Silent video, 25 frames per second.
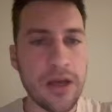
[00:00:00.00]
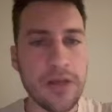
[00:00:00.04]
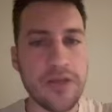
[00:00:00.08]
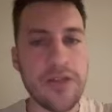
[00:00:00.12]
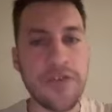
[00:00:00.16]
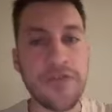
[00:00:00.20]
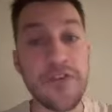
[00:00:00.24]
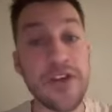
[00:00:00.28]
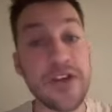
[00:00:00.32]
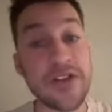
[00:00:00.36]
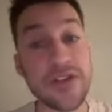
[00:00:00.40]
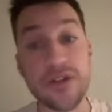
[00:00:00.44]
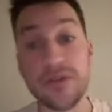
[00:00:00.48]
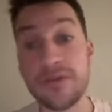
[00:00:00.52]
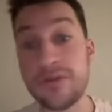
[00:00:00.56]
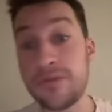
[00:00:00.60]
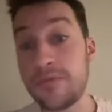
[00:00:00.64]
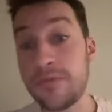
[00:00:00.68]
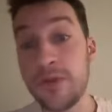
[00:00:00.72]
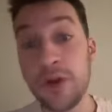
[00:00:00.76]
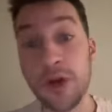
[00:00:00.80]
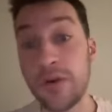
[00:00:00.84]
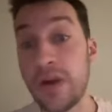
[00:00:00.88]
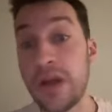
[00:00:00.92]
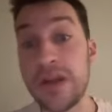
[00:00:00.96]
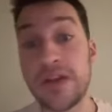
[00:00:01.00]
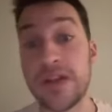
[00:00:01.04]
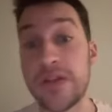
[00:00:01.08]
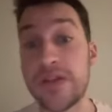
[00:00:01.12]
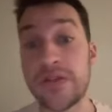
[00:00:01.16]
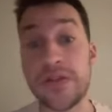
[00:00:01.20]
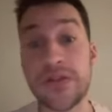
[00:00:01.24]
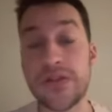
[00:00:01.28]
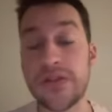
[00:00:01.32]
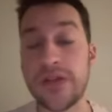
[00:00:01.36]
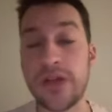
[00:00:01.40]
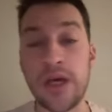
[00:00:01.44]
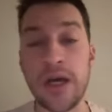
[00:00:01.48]
The fees are
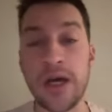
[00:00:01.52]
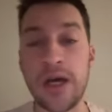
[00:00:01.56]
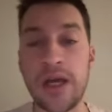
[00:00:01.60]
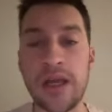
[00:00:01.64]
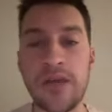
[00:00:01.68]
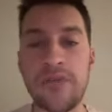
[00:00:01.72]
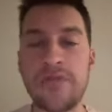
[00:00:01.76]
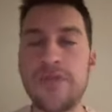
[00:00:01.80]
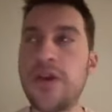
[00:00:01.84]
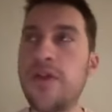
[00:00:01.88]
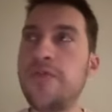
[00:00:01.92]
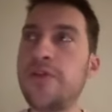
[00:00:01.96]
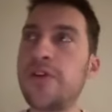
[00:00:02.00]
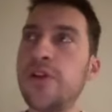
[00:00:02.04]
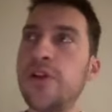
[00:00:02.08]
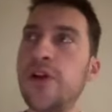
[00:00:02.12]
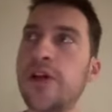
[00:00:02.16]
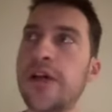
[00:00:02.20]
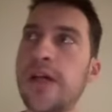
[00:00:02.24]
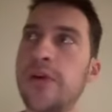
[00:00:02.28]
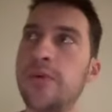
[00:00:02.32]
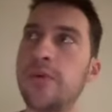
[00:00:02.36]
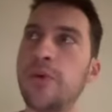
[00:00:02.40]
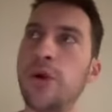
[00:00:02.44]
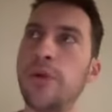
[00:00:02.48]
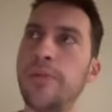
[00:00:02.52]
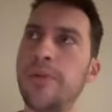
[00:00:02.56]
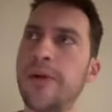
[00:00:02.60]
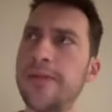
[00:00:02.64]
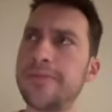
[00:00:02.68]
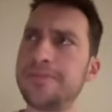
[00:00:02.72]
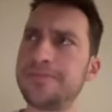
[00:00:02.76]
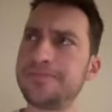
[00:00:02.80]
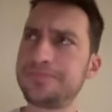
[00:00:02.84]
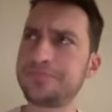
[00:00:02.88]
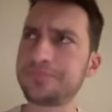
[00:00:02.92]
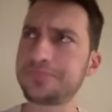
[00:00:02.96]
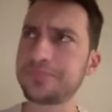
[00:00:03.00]
horrendous. Uh, if you ever look at Rollbit,
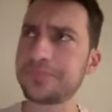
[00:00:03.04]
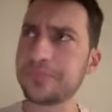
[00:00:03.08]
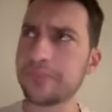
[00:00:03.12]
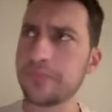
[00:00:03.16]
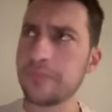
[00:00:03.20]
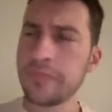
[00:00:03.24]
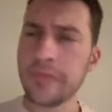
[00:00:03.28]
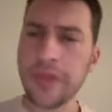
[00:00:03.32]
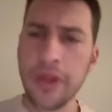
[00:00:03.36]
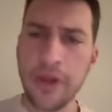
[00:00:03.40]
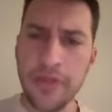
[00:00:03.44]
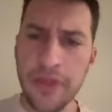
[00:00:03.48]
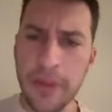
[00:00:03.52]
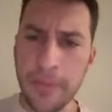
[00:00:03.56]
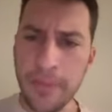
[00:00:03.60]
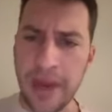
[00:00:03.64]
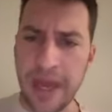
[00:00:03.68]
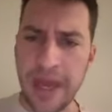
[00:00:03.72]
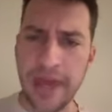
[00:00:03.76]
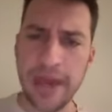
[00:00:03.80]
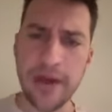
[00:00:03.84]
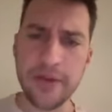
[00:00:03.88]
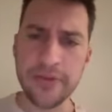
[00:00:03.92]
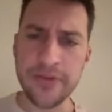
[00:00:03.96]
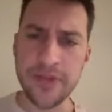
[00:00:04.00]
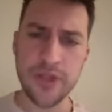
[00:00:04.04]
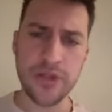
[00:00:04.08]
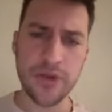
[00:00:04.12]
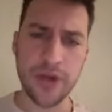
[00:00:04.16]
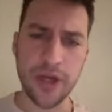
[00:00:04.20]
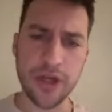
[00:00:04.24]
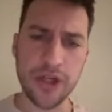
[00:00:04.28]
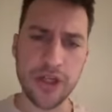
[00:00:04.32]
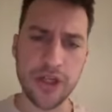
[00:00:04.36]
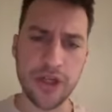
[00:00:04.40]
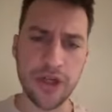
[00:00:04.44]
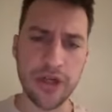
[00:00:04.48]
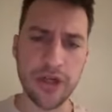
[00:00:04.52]
the payout
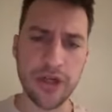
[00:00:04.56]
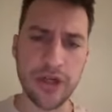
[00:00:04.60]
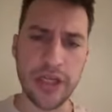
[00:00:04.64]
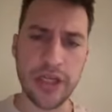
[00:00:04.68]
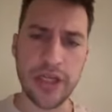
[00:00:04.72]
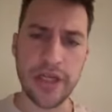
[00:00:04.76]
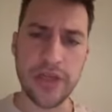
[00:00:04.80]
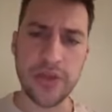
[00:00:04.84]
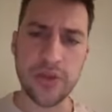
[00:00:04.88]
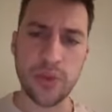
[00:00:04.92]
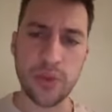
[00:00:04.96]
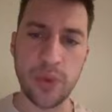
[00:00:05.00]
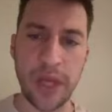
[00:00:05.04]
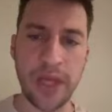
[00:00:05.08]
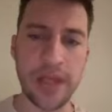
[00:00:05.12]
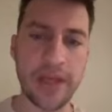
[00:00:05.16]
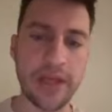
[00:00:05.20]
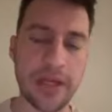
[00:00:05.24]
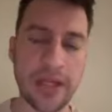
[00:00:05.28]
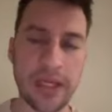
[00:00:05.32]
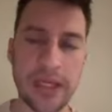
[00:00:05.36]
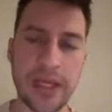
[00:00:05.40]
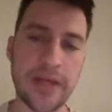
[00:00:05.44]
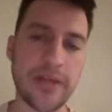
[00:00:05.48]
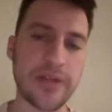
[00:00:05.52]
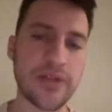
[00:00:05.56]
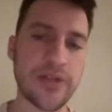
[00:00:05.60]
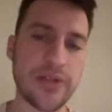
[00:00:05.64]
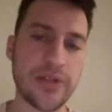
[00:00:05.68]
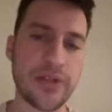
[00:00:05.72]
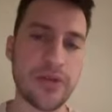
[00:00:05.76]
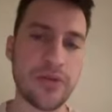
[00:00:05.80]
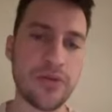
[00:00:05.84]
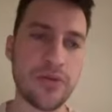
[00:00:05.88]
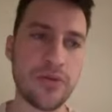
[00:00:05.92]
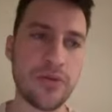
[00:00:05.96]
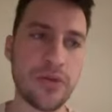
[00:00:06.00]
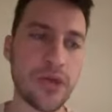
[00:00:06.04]
structure is weighted against
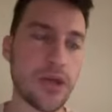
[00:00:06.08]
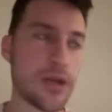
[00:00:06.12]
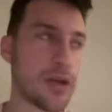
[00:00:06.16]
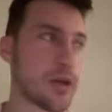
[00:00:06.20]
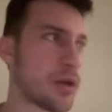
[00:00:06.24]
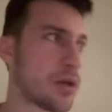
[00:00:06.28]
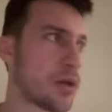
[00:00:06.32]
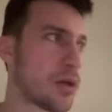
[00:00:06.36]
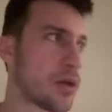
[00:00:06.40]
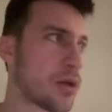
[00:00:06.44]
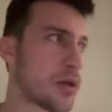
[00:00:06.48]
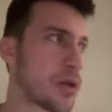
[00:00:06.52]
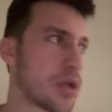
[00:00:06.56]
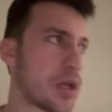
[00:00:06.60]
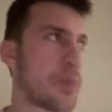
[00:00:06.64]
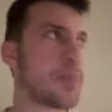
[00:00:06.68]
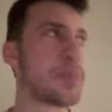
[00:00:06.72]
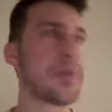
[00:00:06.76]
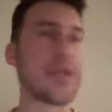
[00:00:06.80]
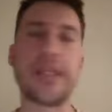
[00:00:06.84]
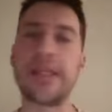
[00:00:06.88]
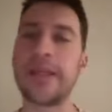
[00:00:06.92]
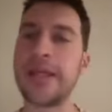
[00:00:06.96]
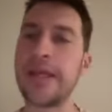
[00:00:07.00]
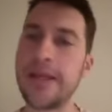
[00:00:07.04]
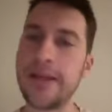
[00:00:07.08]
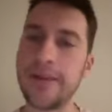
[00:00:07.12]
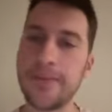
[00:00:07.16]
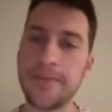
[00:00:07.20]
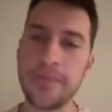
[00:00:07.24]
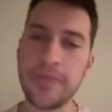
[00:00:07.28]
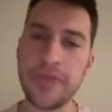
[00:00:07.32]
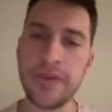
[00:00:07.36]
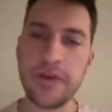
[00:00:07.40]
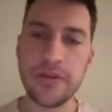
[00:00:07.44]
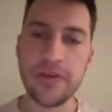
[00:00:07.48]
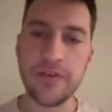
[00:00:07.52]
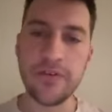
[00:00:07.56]
you completely.
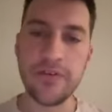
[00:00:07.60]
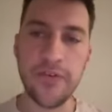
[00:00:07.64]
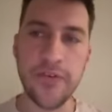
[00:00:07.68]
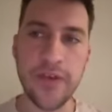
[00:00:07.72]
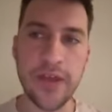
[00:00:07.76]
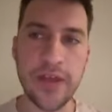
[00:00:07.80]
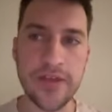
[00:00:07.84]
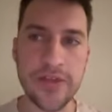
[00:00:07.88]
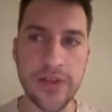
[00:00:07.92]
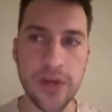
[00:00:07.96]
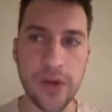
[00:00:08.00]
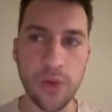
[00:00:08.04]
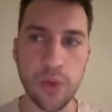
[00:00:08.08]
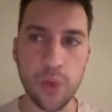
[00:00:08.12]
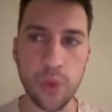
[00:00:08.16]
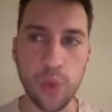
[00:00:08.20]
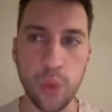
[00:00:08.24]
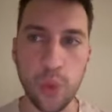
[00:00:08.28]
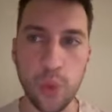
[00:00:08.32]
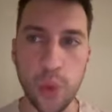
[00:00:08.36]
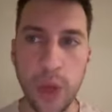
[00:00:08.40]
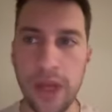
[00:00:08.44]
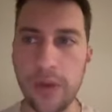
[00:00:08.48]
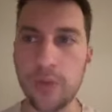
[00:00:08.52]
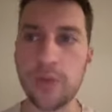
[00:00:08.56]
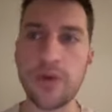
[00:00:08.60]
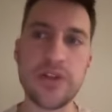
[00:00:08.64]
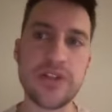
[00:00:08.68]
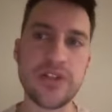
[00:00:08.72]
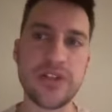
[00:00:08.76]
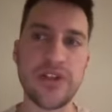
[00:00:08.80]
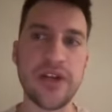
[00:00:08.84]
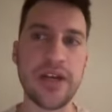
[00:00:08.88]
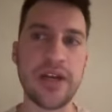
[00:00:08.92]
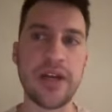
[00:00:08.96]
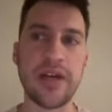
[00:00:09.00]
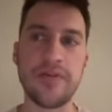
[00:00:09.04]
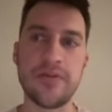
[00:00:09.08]
The fees are way worse
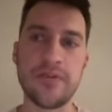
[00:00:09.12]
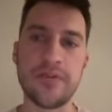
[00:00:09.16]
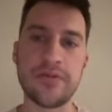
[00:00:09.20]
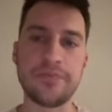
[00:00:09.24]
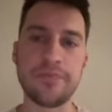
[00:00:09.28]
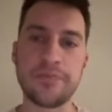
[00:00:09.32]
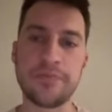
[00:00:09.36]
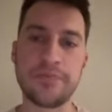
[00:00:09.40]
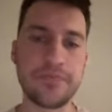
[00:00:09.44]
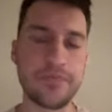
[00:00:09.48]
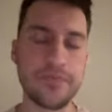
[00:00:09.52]
than I'd ever